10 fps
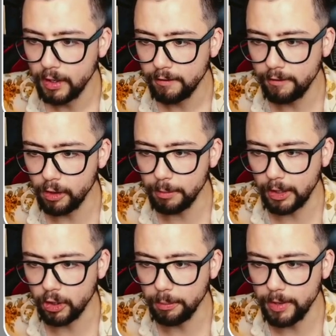Volume
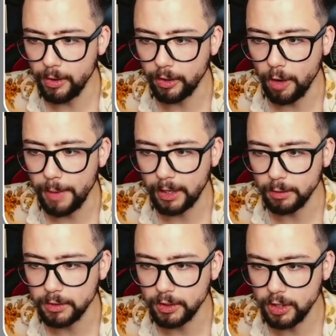back up, it'll go back up
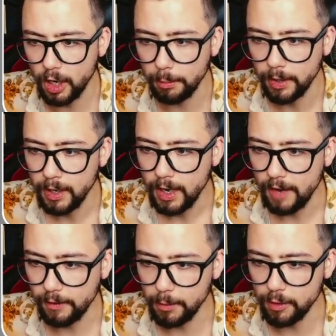to the top.
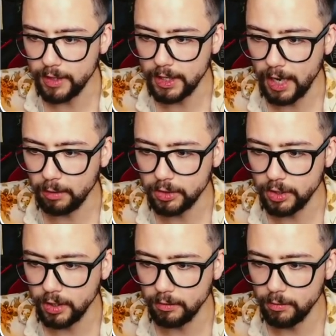If I moved it down
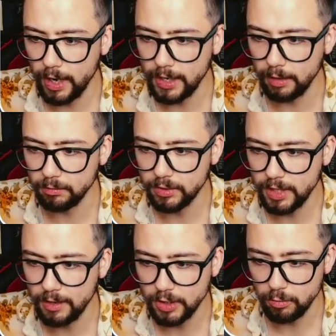to right down,
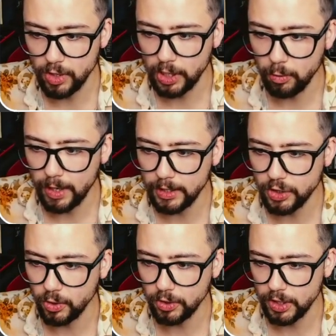say it's a really quiet
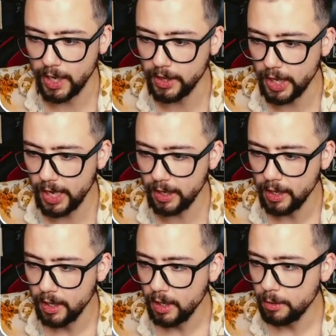source like that,
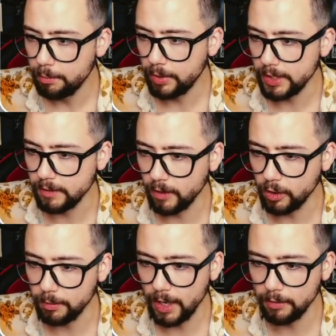press the
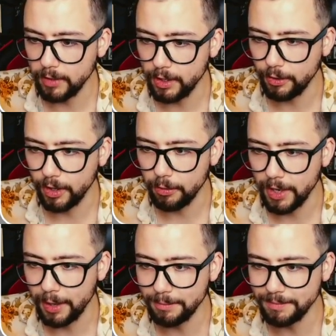volume down, it'll go
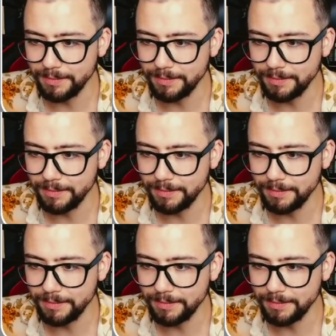down.